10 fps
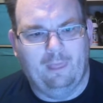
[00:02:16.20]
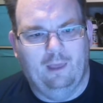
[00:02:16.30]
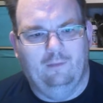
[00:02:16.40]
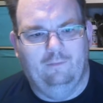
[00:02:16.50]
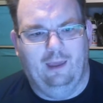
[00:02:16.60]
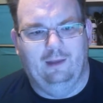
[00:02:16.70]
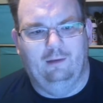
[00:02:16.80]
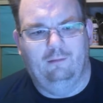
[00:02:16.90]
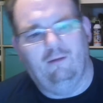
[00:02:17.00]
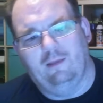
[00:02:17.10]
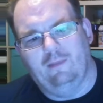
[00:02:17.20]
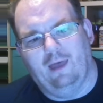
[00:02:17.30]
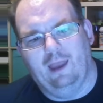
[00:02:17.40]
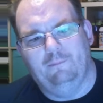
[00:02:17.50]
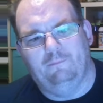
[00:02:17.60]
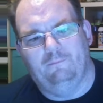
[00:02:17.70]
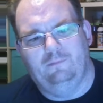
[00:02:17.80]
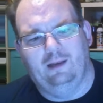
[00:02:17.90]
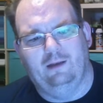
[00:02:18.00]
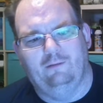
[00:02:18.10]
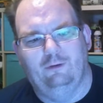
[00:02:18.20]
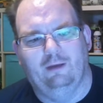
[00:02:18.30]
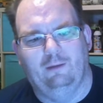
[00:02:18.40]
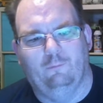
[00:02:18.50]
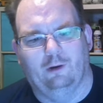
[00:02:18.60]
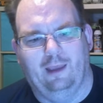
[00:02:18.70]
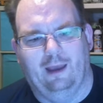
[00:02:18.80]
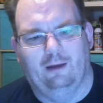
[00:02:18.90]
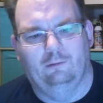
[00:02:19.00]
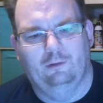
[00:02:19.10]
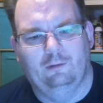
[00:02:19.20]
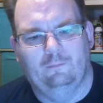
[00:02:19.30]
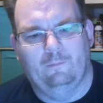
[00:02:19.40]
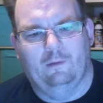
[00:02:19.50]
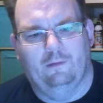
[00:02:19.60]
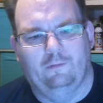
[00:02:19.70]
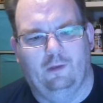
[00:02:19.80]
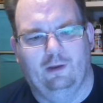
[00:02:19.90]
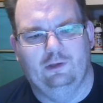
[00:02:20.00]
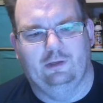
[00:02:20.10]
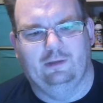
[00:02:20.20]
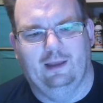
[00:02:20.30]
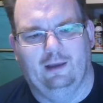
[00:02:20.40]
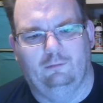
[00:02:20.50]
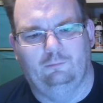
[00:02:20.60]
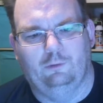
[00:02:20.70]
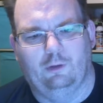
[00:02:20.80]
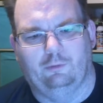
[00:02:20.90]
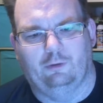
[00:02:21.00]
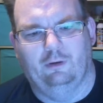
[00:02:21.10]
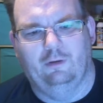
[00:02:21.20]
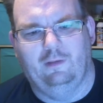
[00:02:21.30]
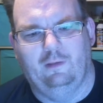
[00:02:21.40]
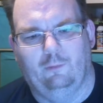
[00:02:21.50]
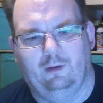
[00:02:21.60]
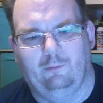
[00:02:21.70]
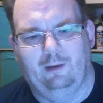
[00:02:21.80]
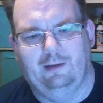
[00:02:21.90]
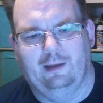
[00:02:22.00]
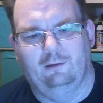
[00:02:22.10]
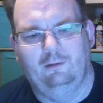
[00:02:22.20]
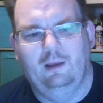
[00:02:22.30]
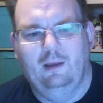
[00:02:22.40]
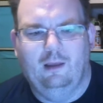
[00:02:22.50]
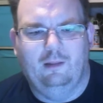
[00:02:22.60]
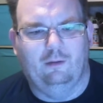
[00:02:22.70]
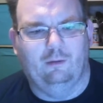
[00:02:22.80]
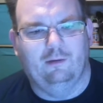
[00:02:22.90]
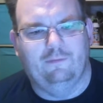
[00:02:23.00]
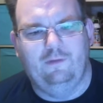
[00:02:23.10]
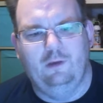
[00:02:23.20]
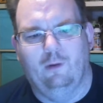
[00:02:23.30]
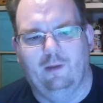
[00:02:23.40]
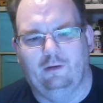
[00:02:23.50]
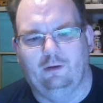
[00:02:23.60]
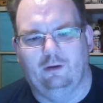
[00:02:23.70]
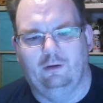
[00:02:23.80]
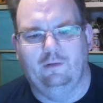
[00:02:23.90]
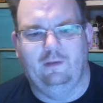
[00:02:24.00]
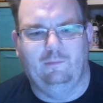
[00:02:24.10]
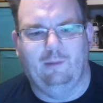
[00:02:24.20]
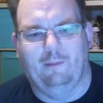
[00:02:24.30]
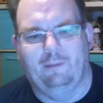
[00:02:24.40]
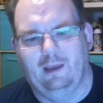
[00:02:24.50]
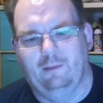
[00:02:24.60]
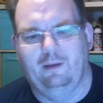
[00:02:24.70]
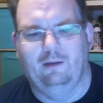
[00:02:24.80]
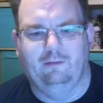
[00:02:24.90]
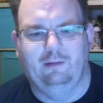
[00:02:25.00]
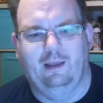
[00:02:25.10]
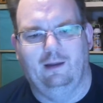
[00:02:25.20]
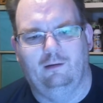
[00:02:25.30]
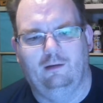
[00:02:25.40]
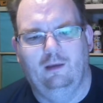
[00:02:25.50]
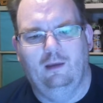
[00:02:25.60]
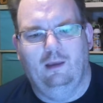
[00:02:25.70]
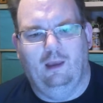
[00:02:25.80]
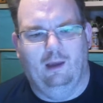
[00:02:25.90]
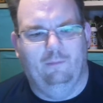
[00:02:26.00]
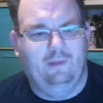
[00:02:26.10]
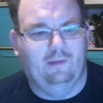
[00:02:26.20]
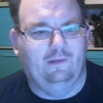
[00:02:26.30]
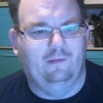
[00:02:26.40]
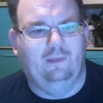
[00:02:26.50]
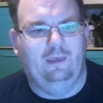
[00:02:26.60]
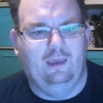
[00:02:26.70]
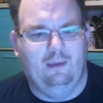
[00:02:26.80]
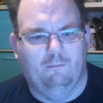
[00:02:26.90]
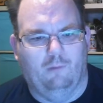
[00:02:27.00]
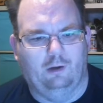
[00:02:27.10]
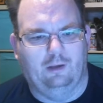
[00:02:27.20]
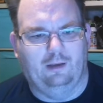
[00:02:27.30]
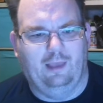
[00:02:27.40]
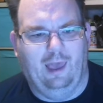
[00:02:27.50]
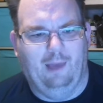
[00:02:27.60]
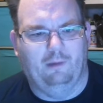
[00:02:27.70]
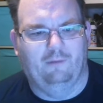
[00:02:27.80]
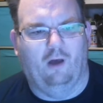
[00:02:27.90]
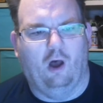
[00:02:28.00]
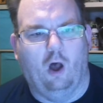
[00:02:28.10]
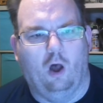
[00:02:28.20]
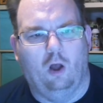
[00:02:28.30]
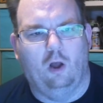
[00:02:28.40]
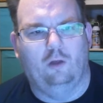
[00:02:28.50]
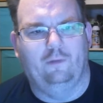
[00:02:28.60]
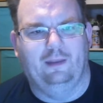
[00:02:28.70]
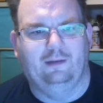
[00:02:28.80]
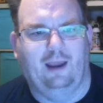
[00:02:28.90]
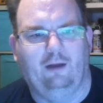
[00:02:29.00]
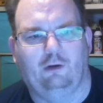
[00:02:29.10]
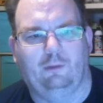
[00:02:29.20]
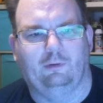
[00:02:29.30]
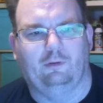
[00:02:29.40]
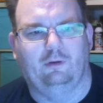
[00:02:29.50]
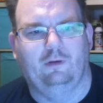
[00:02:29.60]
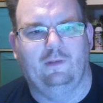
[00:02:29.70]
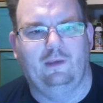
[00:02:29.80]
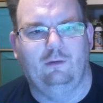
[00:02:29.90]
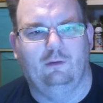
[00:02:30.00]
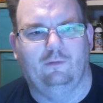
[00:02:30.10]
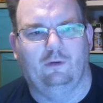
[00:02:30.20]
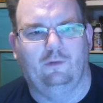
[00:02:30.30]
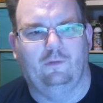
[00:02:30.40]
Then a lot of the hype didn't really work out. So as you can tell, cryptocurrencies went way down. There are a few other currencies popping up here and there. This is the market cap of the entire cryptocurrency universe